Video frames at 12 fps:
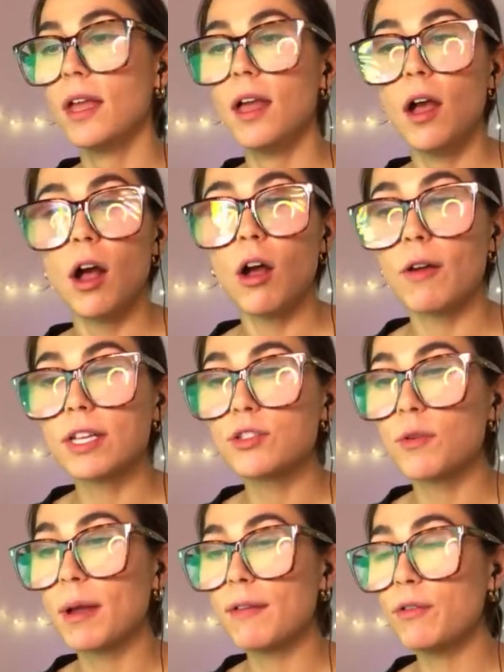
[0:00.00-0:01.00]
All right,
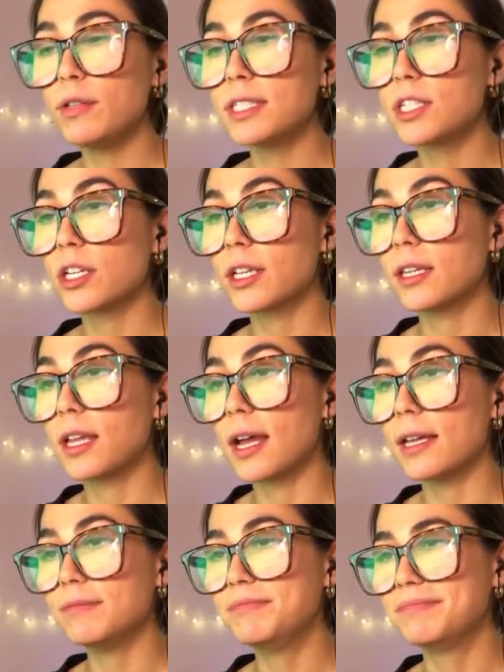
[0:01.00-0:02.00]
so my phone is going to die
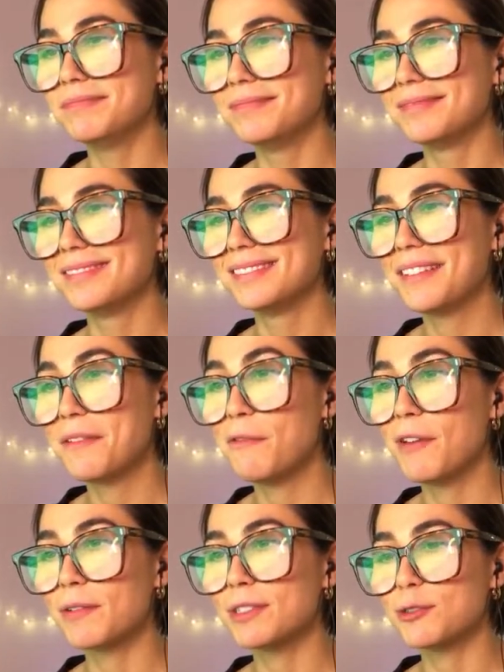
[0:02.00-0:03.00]

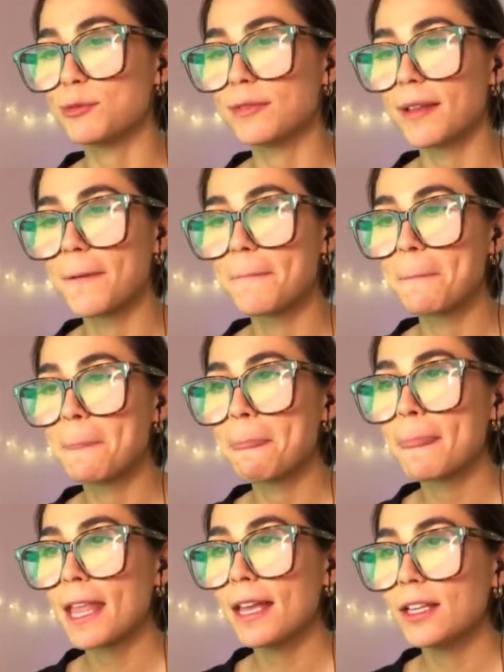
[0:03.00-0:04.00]
very soon.
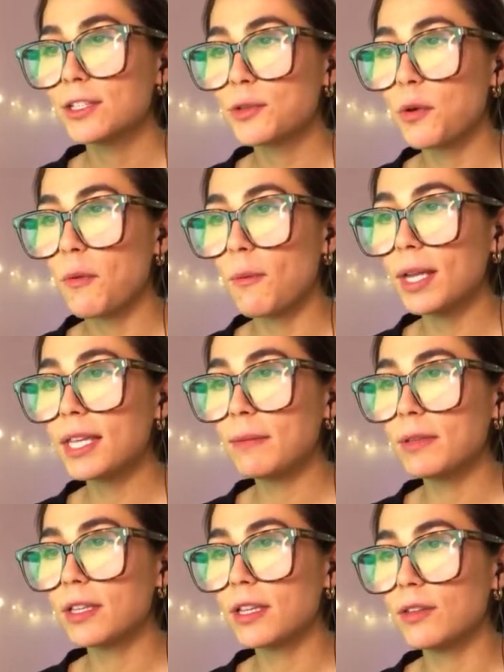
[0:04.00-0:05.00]
So what I'm
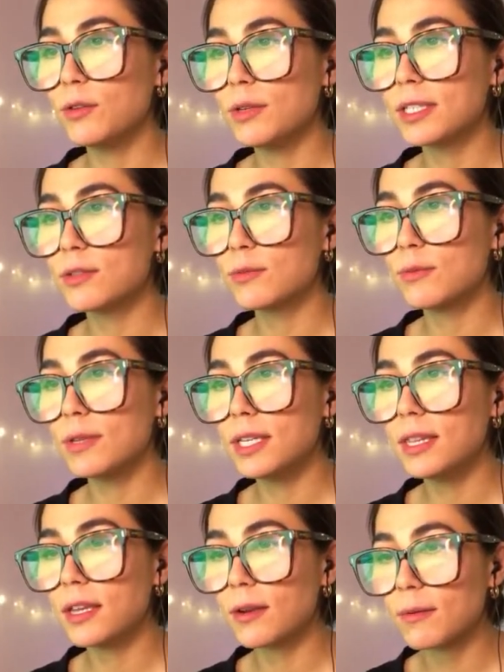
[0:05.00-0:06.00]
going to do is read
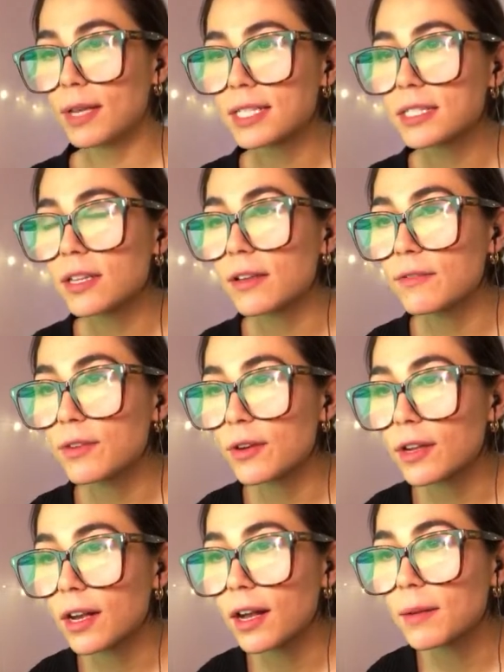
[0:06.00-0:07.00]
the rest of your
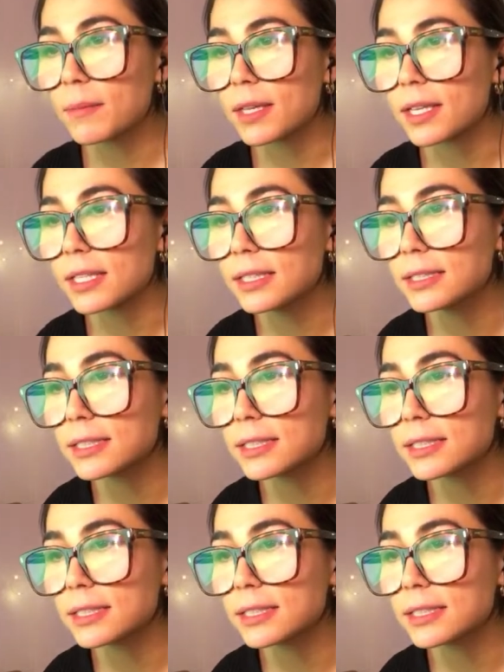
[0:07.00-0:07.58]
comments.